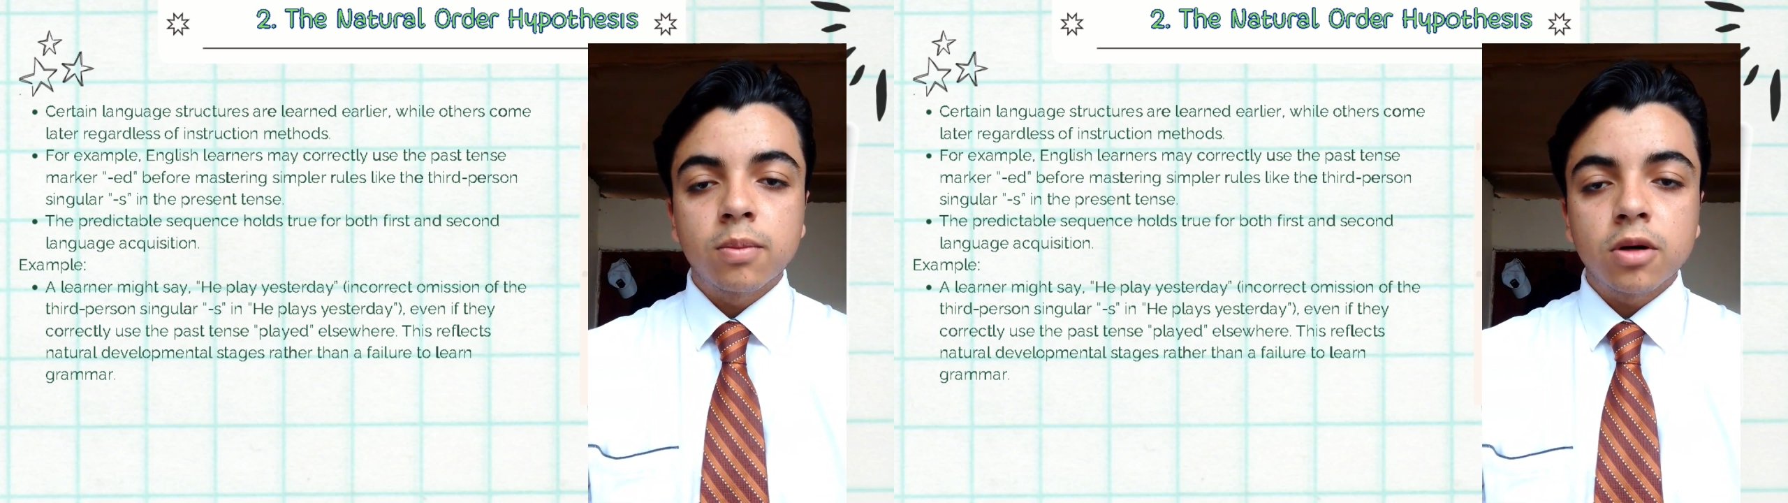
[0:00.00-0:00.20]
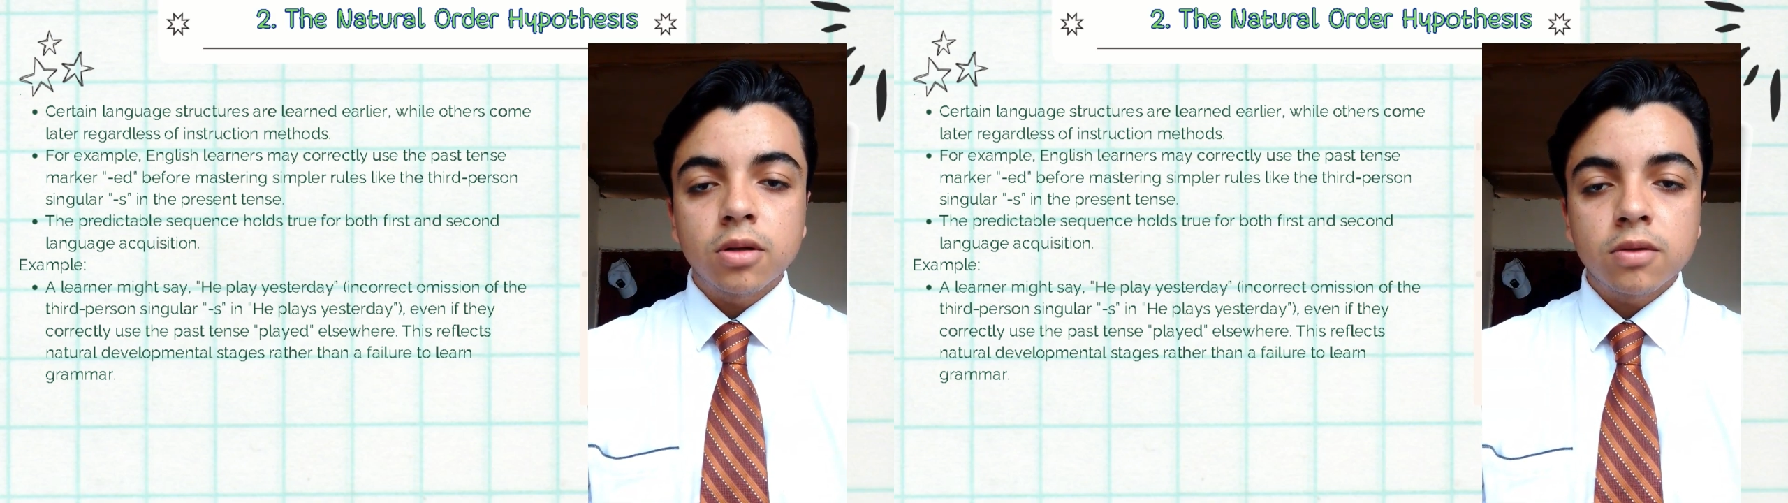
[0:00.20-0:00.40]

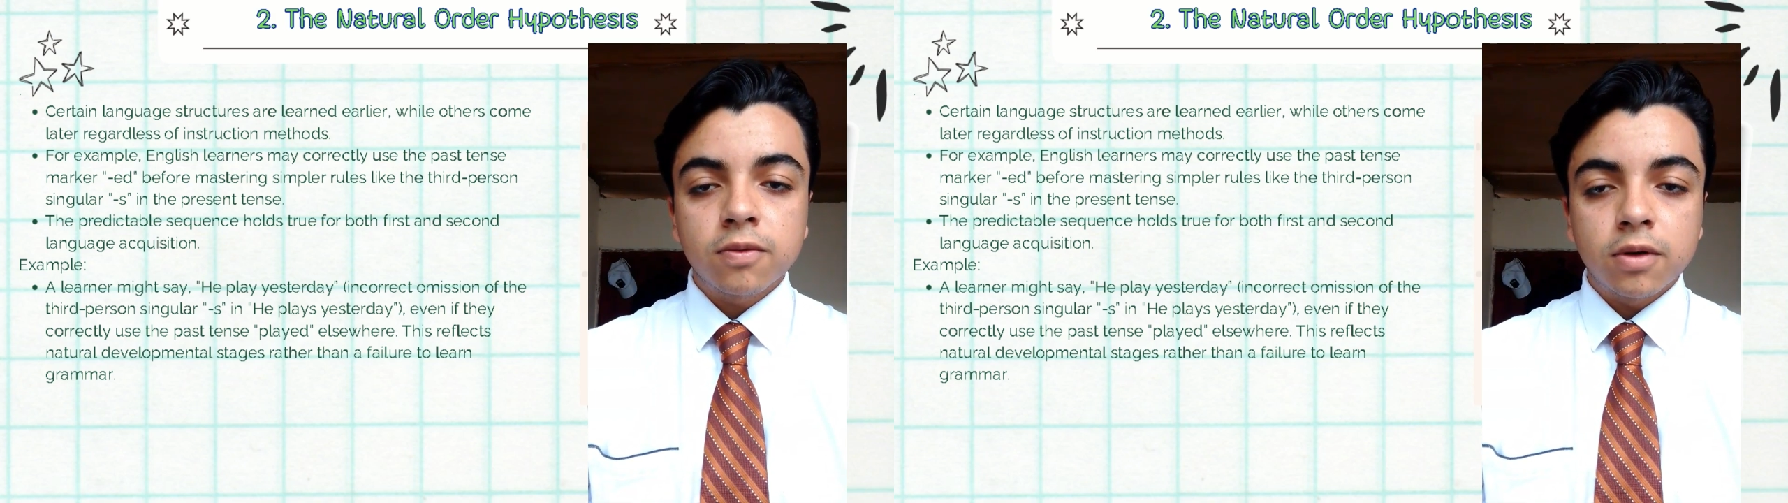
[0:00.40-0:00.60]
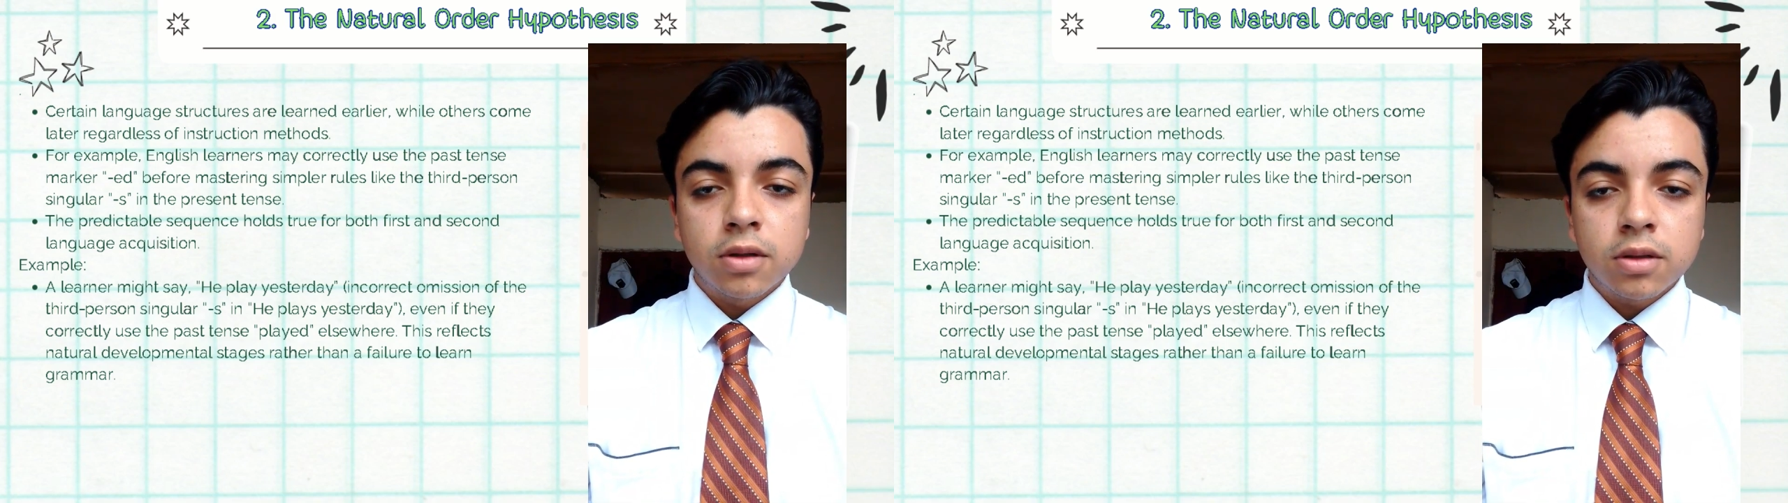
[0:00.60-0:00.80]
both
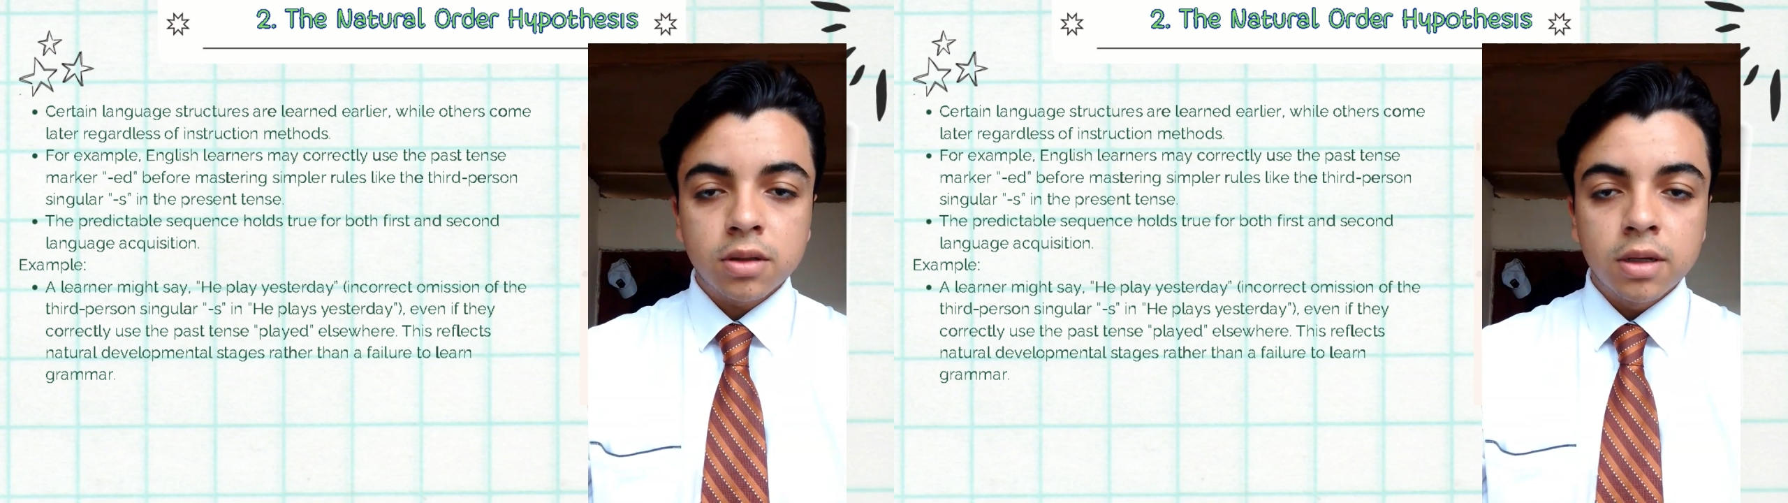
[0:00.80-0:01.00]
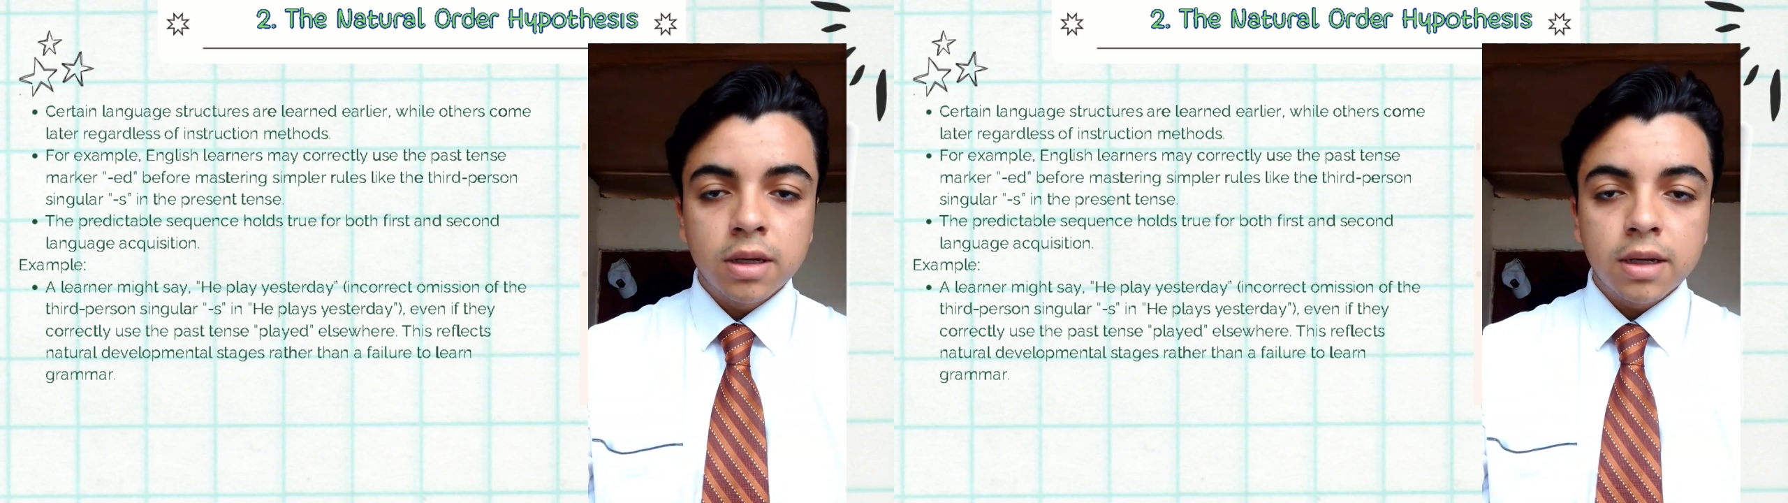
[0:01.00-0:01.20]
first